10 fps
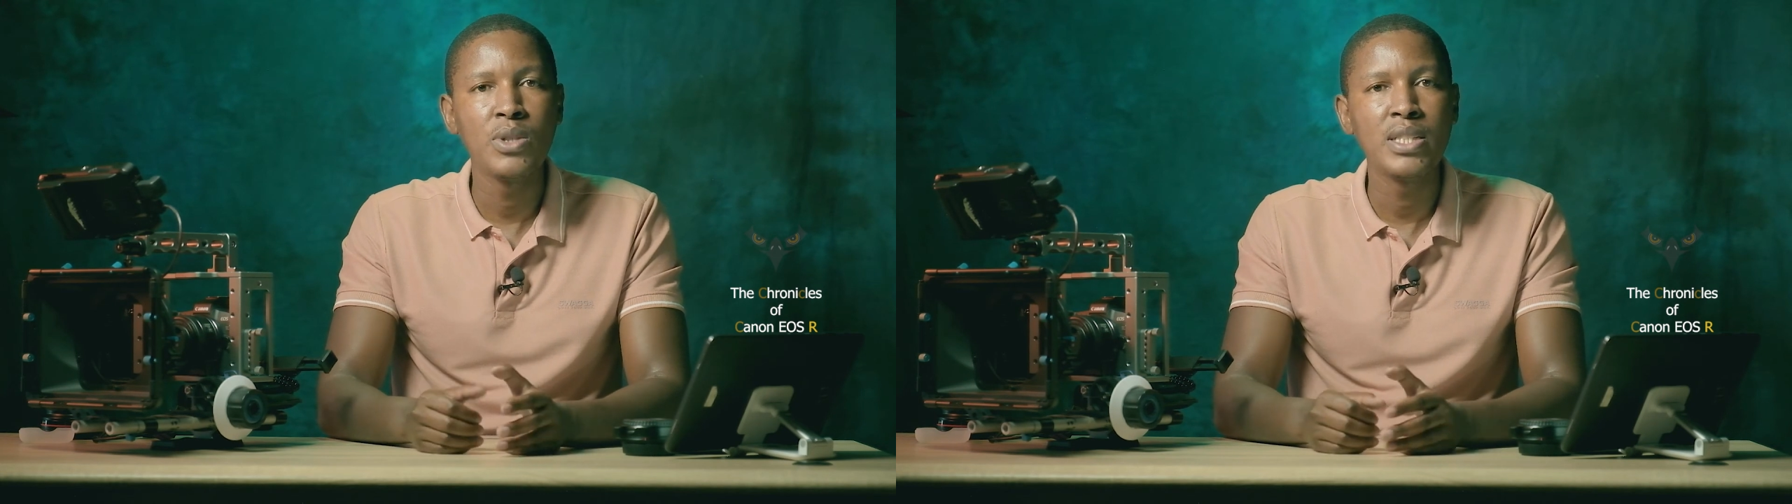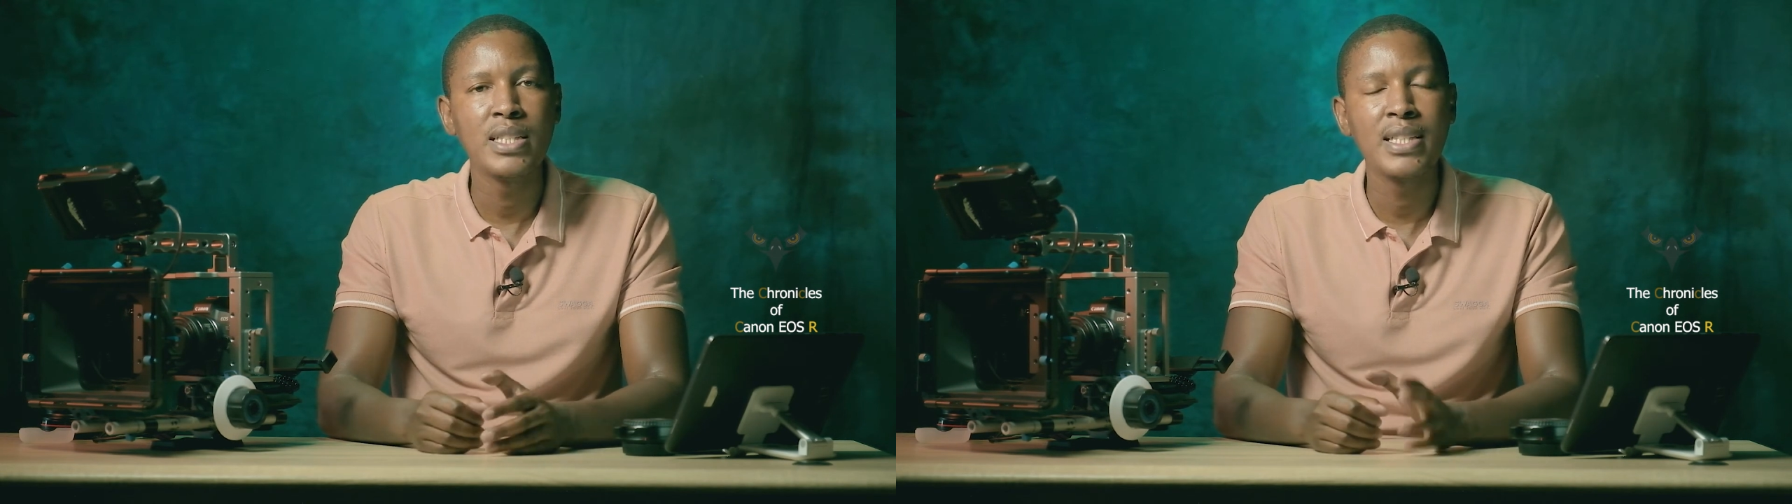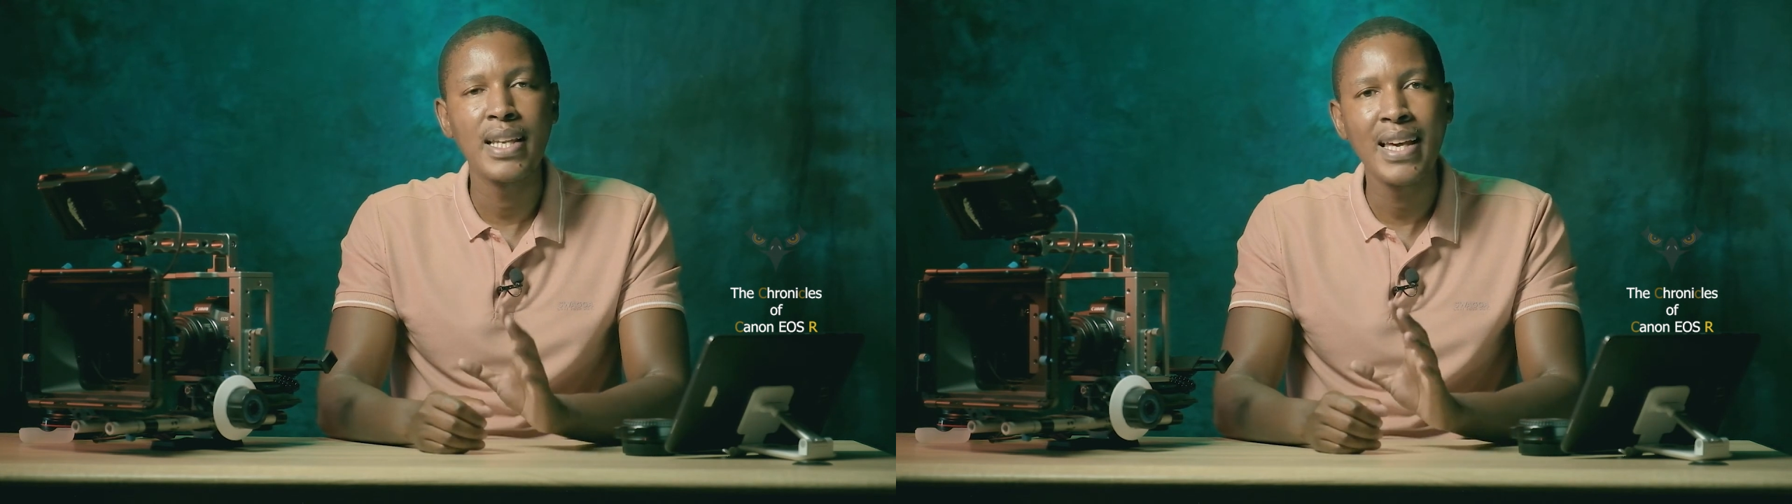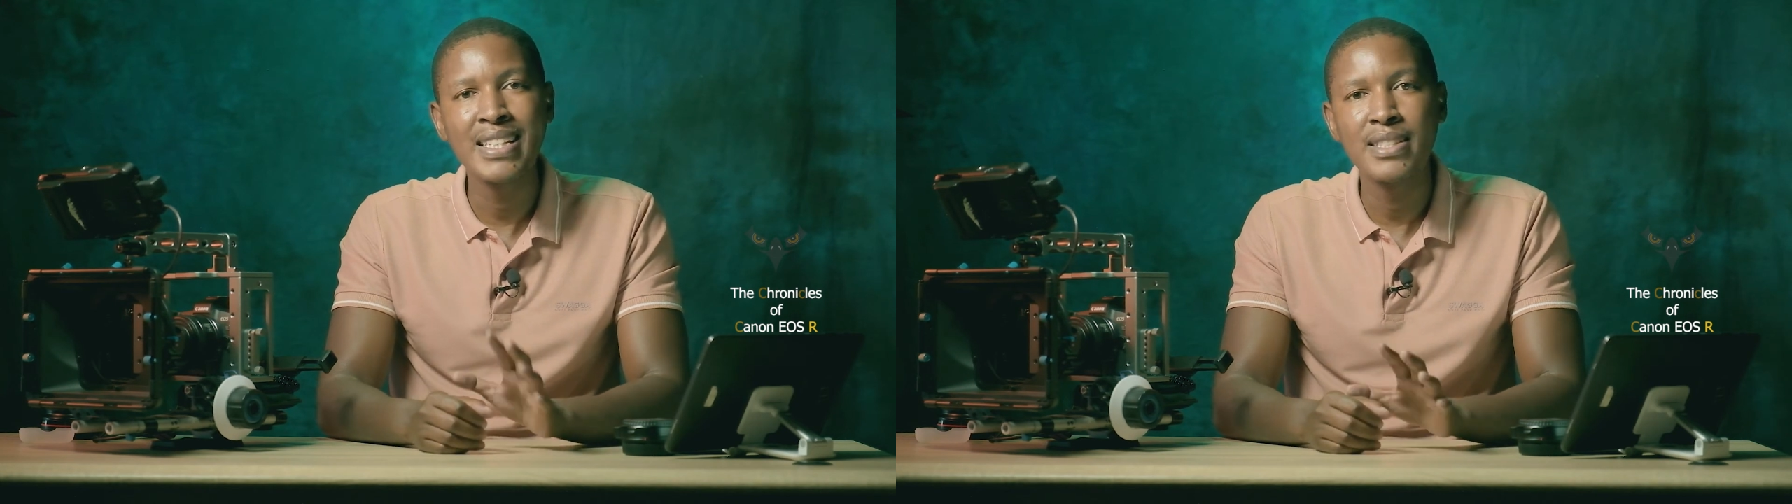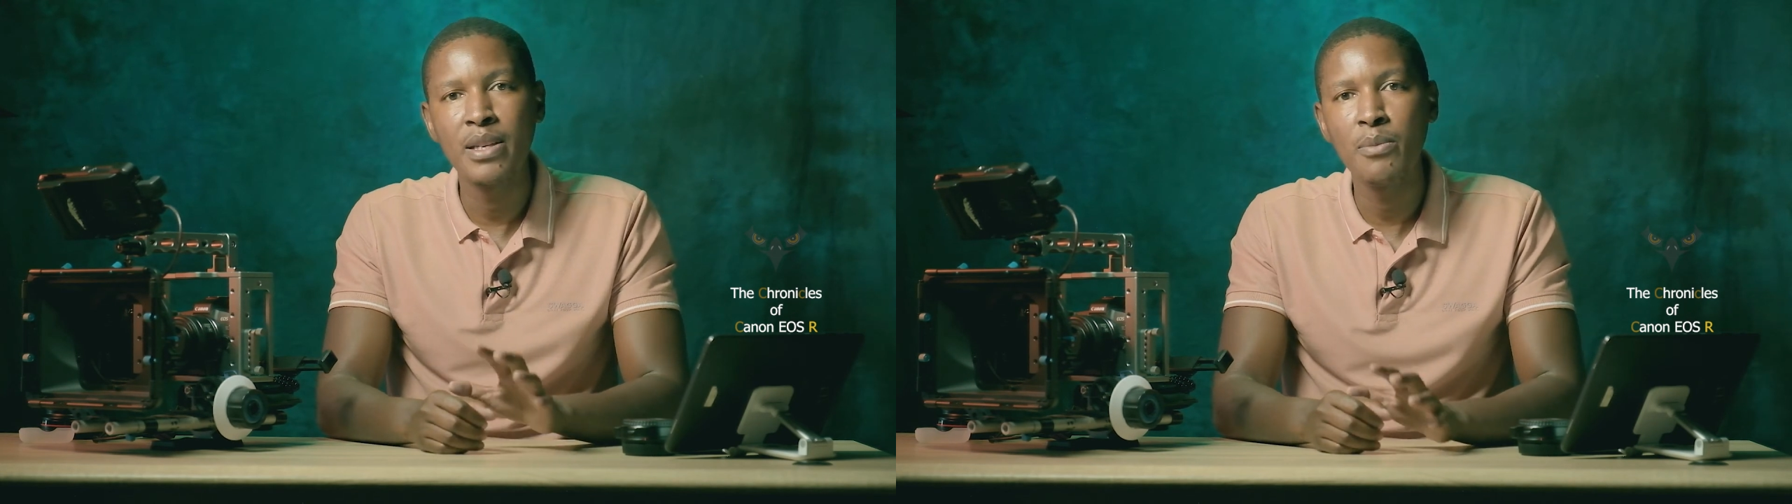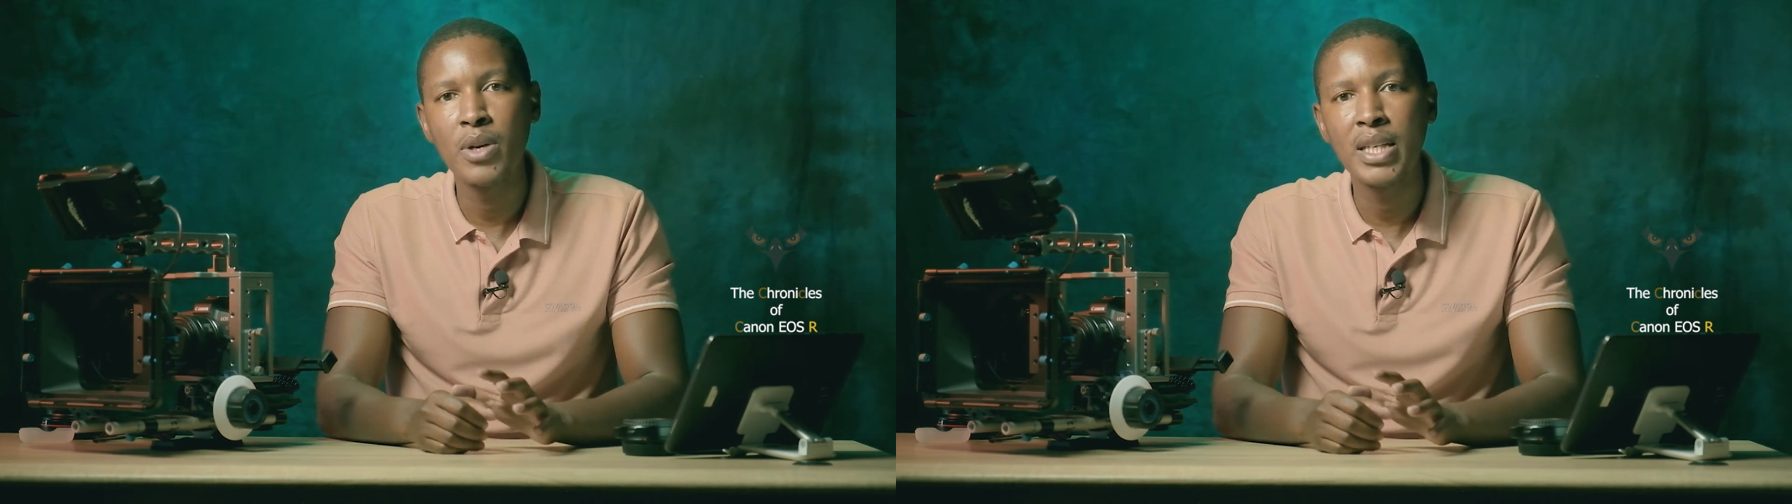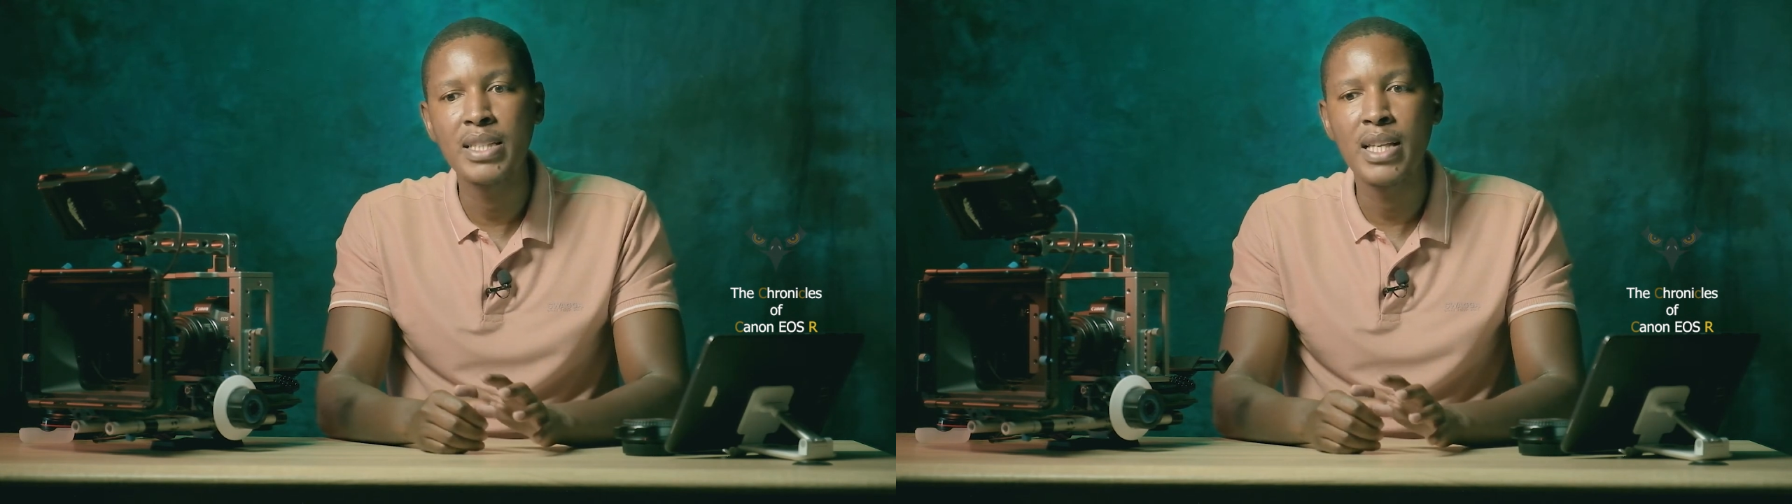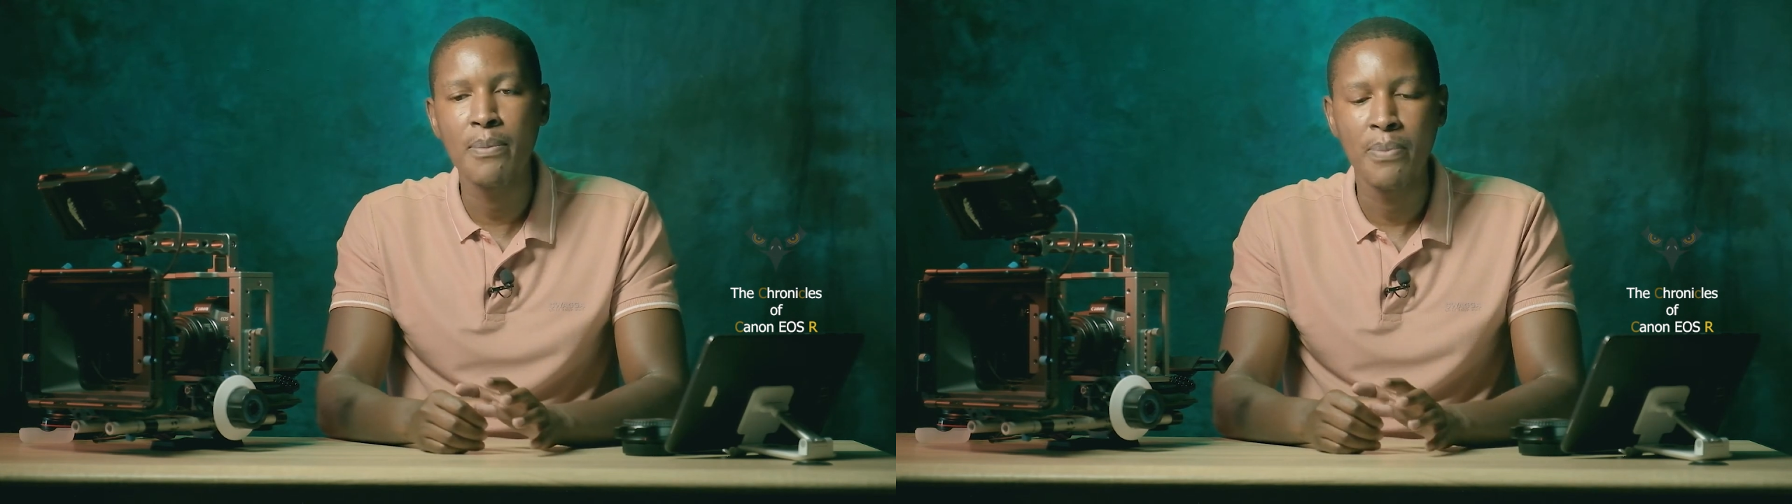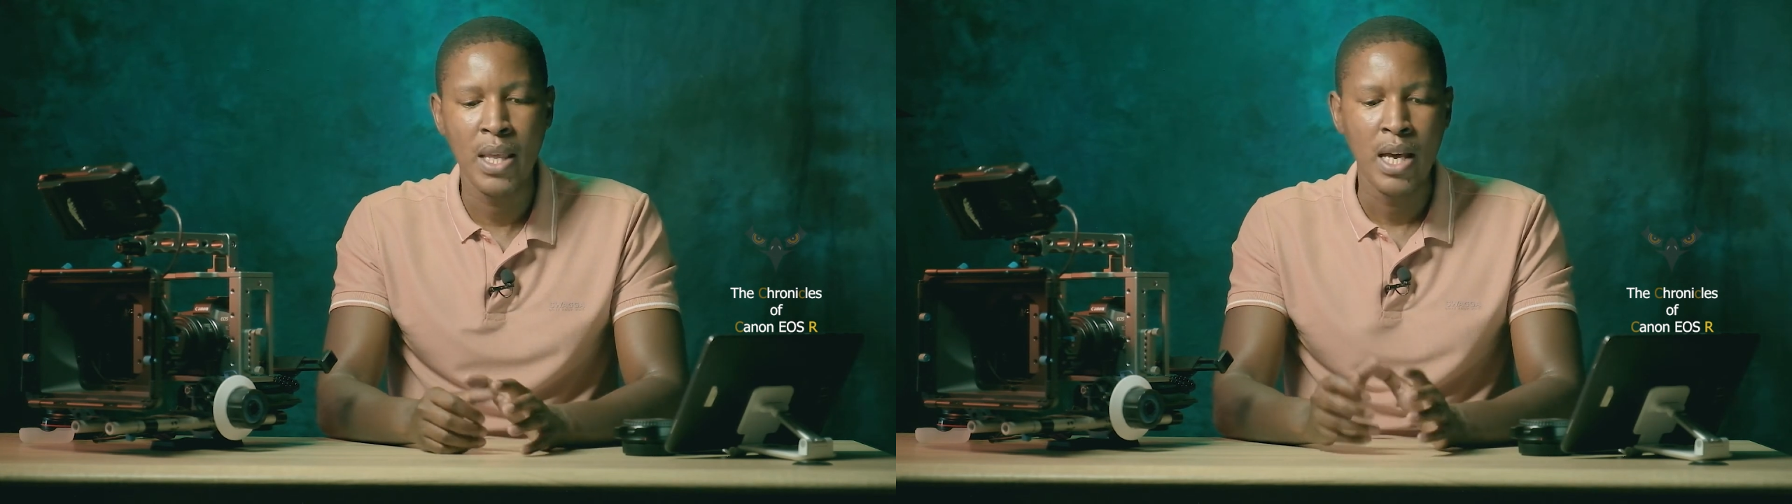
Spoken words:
which is an HD monitor.